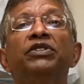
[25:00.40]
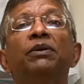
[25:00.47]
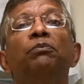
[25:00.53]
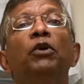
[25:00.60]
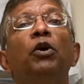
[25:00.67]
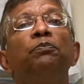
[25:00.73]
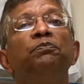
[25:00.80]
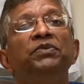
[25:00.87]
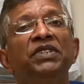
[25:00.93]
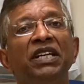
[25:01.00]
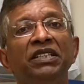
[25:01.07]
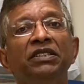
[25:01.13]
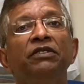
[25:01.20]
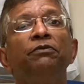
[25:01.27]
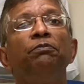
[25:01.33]
some
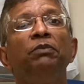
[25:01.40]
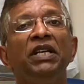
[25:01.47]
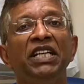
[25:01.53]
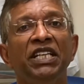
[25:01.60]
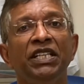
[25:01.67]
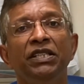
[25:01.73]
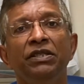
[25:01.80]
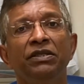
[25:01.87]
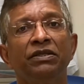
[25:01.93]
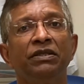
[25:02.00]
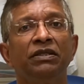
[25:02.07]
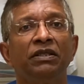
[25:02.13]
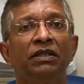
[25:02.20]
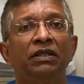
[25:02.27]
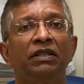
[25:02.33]
objective
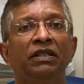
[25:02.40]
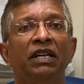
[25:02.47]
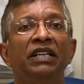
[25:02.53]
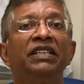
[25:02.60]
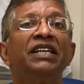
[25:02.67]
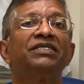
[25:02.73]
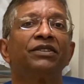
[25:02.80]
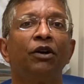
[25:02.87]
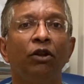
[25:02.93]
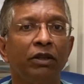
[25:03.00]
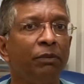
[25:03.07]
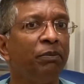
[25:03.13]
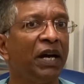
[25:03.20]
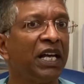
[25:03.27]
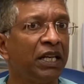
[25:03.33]
means, and that's called
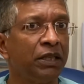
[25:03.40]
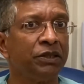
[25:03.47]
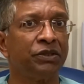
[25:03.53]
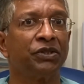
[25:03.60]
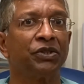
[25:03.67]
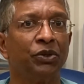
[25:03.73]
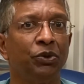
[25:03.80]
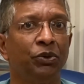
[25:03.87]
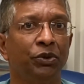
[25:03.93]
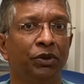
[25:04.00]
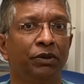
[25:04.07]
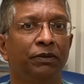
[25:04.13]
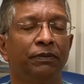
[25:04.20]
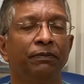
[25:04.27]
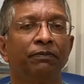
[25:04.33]
the Ballard score.
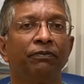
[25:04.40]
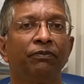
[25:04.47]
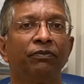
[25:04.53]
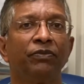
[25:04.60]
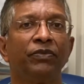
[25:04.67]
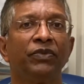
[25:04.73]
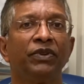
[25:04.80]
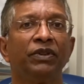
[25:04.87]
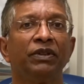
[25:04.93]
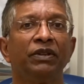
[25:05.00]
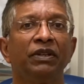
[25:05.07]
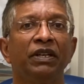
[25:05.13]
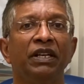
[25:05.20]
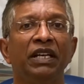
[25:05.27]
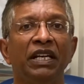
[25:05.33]

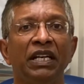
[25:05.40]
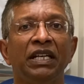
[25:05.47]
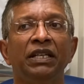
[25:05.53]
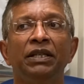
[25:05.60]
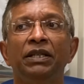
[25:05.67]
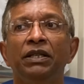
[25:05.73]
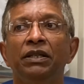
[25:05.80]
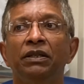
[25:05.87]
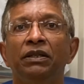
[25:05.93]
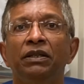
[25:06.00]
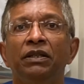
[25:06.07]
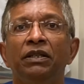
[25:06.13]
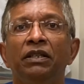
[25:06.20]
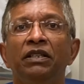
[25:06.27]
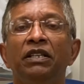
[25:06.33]
And
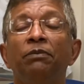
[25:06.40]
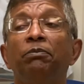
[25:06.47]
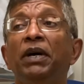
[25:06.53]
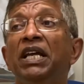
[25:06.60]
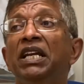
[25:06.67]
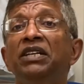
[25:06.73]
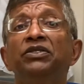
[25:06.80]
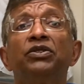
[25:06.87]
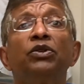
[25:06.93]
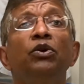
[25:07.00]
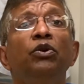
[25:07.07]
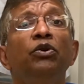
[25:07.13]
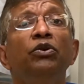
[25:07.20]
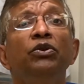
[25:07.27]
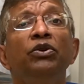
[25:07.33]
the Ballard
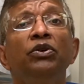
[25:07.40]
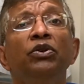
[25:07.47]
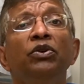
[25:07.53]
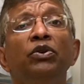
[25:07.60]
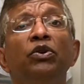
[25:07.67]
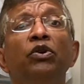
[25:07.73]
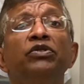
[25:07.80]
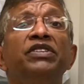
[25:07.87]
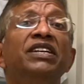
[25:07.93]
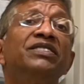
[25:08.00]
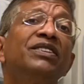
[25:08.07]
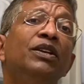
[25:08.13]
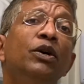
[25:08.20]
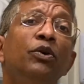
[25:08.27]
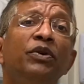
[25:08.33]
score goes
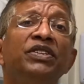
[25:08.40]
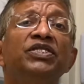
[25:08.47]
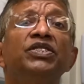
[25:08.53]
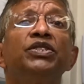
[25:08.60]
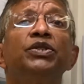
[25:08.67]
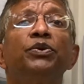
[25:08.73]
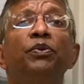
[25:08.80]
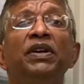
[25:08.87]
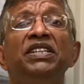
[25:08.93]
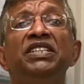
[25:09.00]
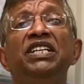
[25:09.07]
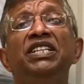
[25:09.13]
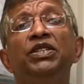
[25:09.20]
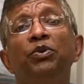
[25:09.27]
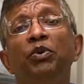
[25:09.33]
as low as
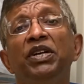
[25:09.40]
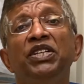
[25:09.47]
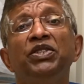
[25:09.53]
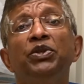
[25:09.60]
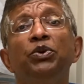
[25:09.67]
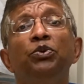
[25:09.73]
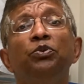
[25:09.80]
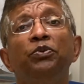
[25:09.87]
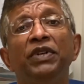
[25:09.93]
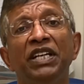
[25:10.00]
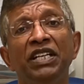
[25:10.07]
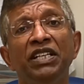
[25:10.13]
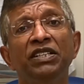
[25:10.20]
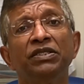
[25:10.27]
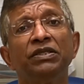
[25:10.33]
20-22
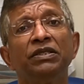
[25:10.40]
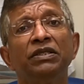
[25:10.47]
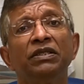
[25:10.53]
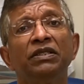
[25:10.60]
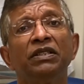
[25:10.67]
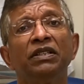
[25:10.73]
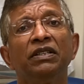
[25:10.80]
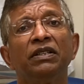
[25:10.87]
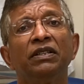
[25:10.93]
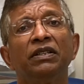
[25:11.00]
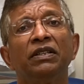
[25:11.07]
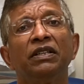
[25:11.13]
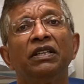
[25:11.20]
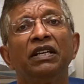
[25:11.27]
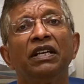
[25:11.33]
weeks,
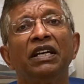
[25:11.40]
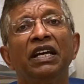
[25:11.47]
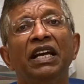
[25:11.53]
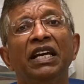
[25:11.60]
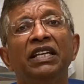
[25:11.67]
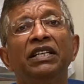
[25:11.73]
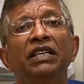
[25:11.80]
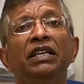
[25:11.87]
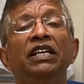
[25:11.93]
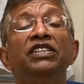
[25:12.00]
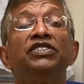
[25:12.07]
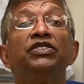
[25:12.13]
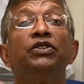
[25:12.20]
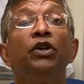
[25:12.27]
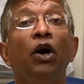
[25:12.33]
and
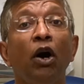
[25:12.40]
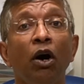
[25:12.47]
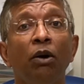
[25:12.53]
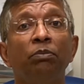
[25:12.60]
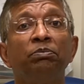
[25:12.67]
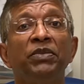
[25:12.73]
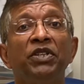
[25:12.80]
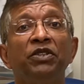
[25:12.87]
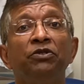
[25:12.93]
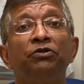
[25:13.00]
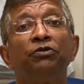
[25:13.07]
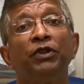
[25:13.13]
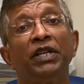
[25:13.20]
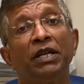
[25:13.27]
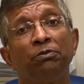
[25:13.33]
it's normed
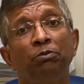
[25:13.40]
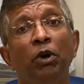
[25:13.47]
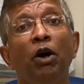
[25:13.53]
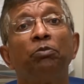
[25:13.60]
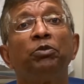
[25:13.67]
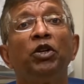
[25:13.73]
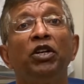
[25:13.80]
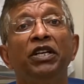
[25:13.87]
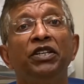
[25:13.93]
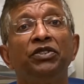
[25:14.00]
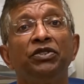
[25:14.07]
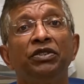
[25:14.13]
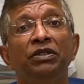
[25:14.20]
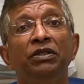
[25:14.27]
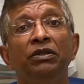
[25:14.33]
for that
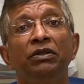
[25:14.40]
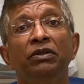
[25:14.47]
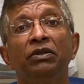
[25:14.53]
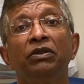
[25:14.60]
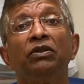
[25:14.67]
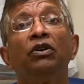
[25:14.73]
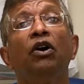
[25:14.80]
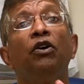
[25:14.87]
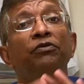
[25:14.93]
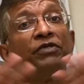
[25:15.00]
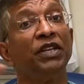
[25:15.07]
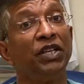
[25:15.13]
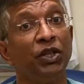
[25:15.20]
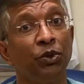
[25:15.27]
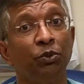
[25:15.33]
population of the
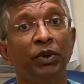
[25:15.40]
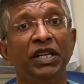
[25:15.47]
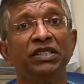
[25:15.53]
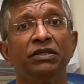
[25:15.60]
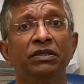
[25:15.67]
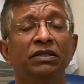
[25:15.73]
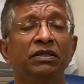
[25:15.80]
US.